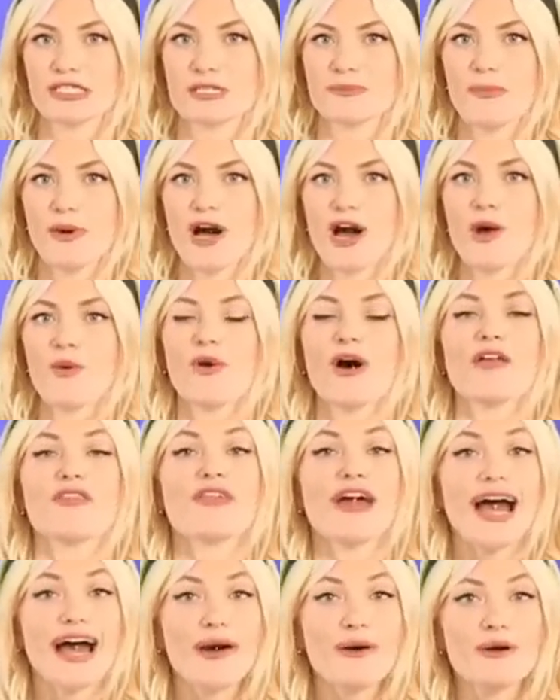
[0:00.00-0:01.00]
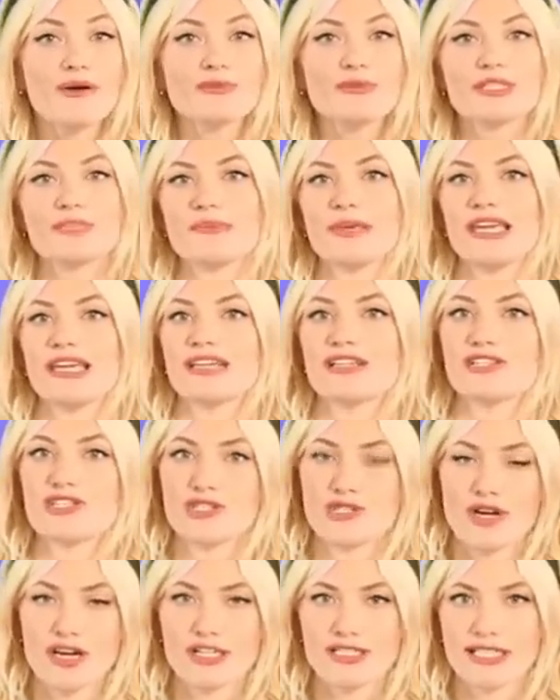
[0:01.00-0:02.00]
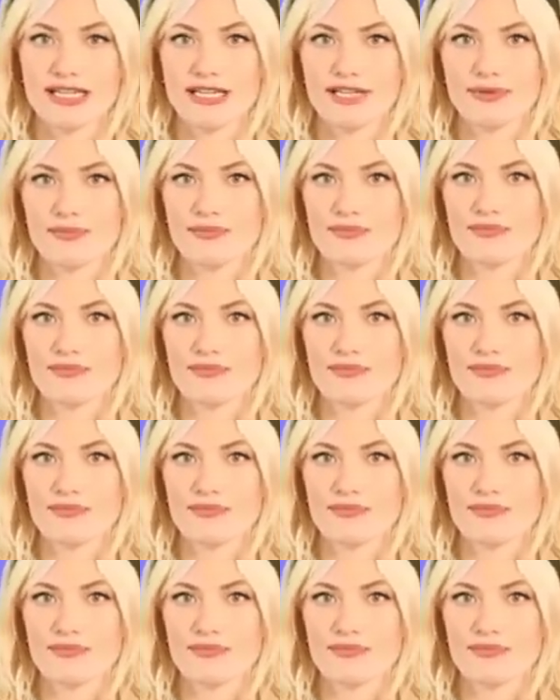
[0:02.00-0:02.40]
spot while that home was being constructed.